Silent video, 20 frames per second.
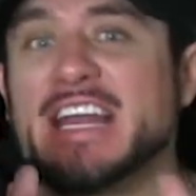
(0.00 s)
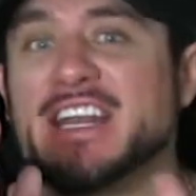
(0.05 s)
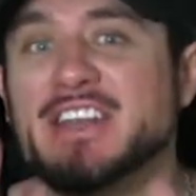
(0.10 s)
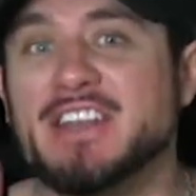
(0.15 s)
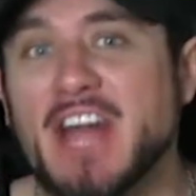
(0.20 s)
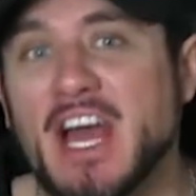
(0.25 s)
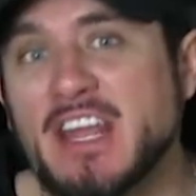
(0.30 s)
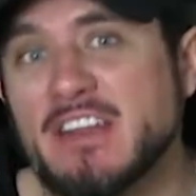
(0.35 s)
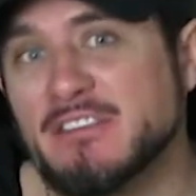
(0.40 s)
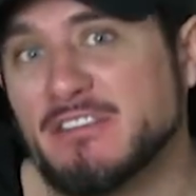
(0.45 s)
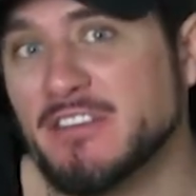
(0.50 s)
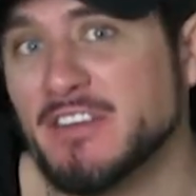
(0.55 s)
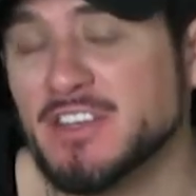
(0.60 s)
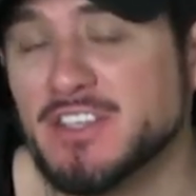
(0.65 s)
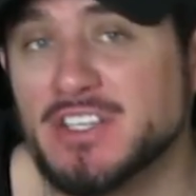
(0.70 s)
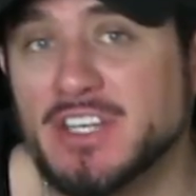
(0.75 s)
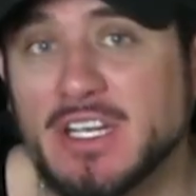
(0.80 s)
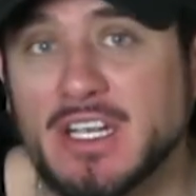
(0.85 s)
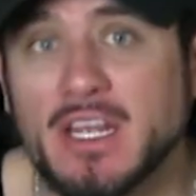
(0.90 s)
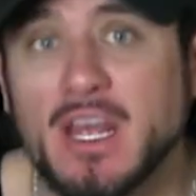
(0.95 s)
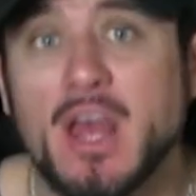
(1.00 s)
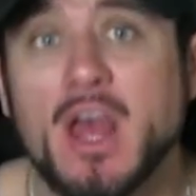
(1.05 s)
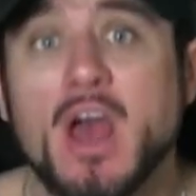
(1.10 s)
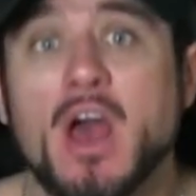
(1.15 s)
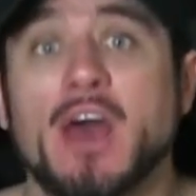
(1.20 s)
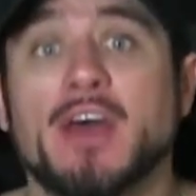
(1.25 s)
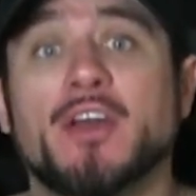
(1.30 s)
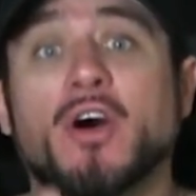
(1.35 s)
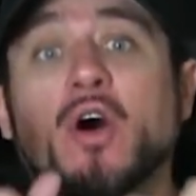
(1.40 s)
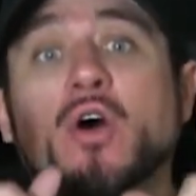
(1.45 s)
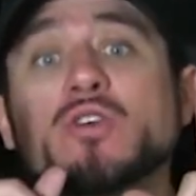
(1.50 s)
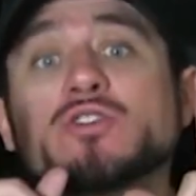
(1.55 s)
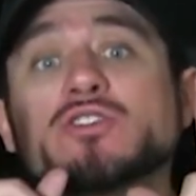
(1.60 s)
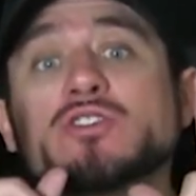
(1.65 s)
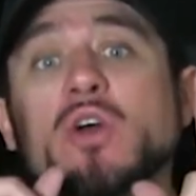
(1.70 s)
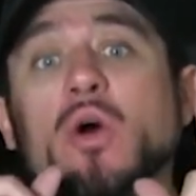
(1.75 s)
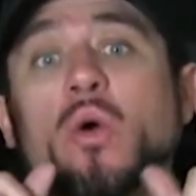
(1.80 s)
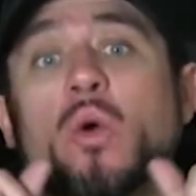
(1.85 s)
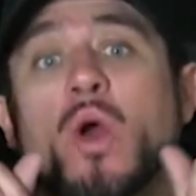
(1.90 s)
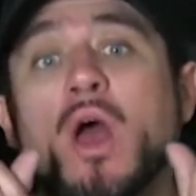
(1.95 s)
night fishing and
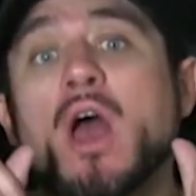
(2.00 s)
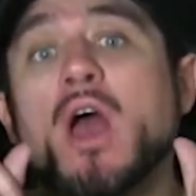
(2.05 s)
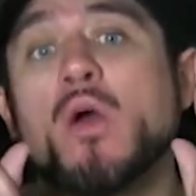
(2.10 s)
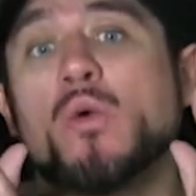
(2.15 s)
also